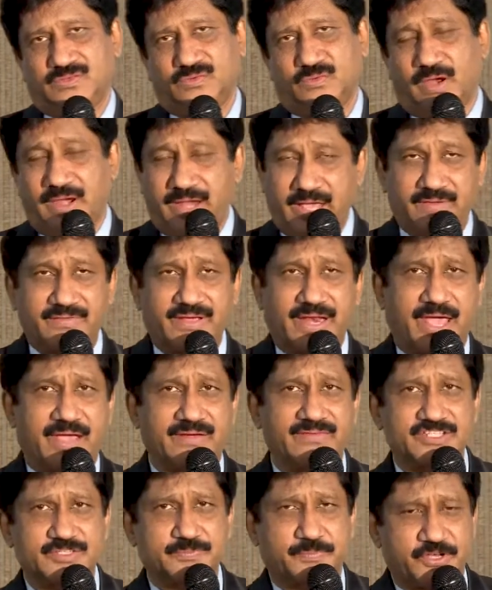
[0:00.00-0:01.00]
One day when
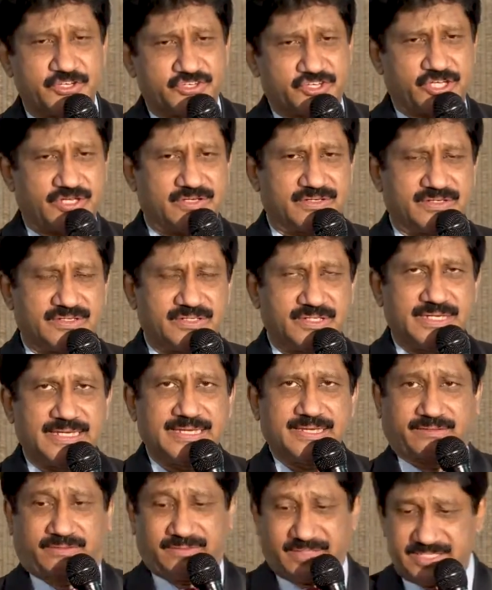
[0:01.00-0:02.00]
I was preaching
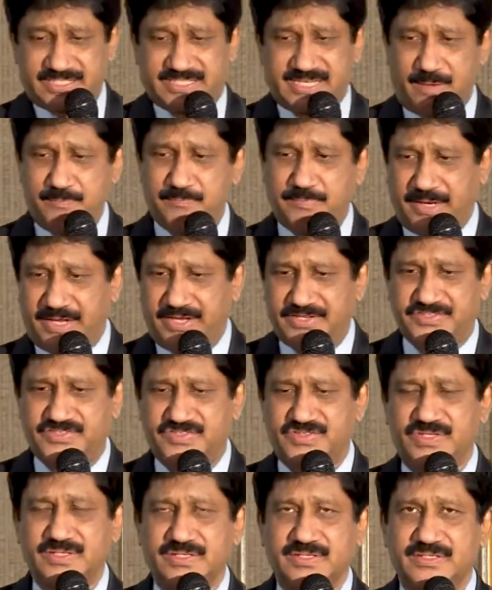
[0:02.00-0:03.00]
in some
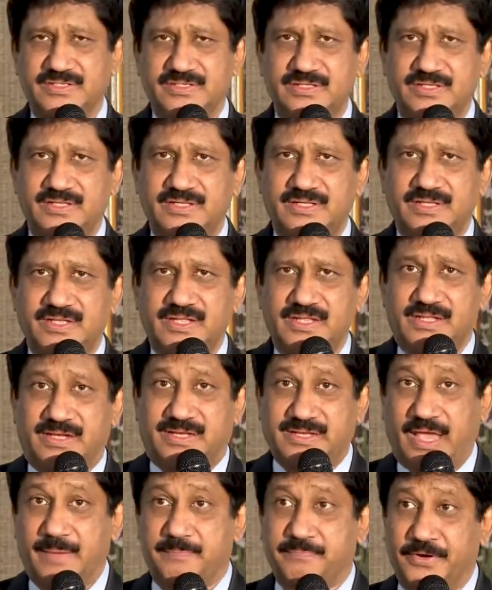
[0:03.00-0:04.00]
place,
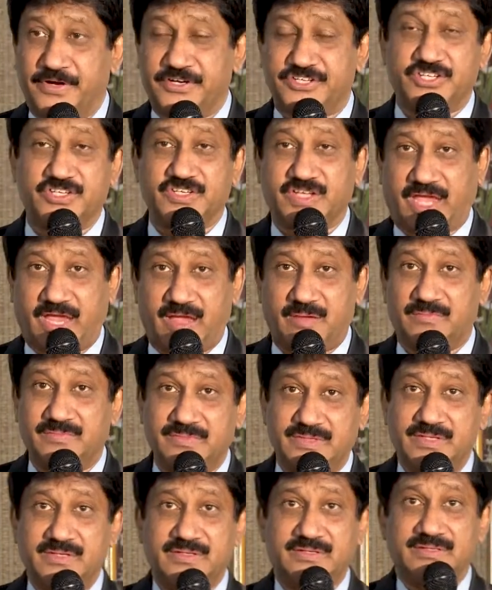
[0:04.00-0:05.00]
a person came.
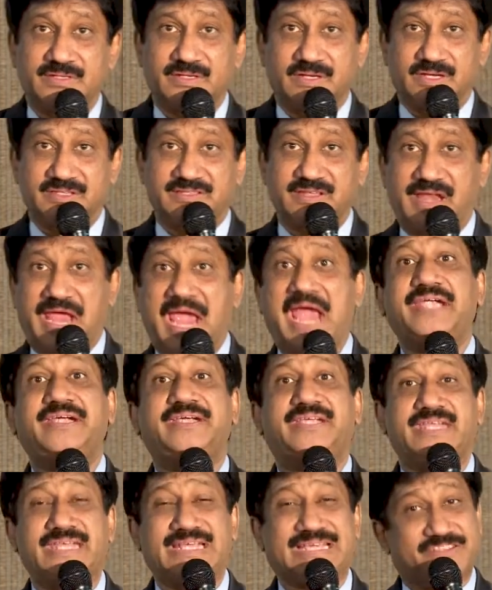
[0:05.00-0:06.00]
He's an
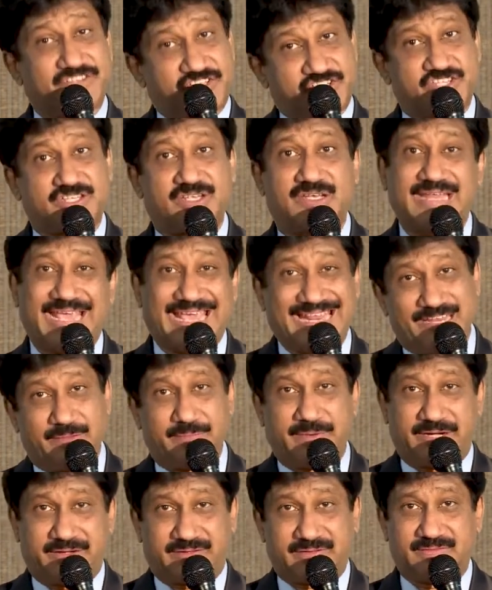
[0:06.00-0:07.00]
anti Christian
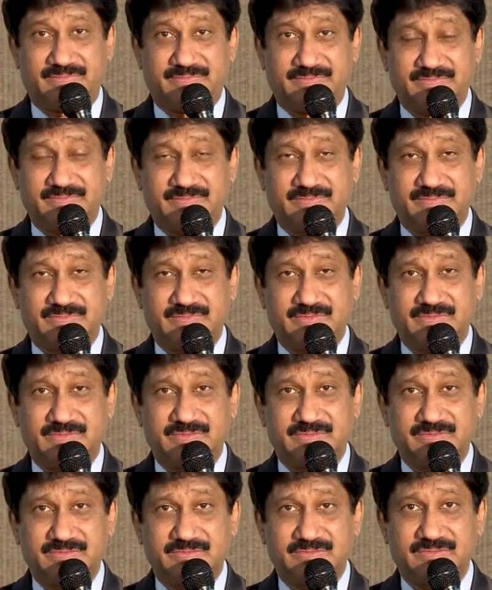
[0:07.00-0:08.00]
element.
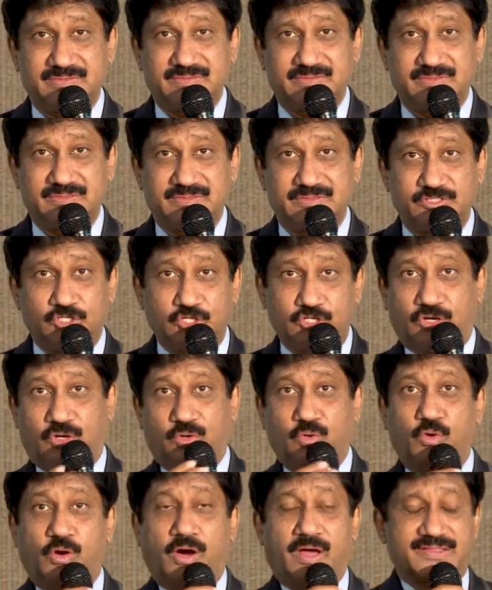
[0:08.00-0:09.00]
You
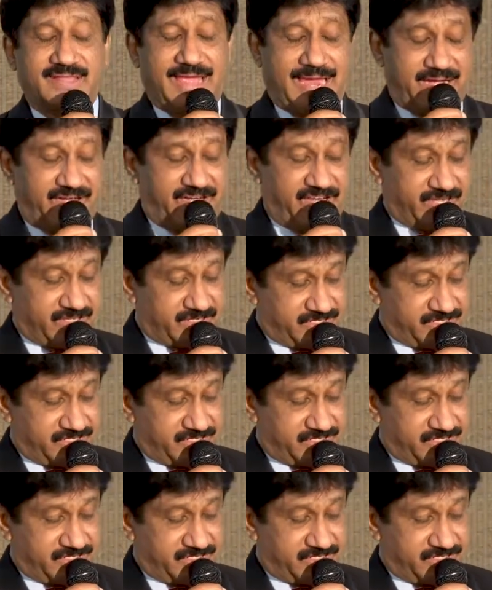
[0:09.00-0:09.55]
know who are the anti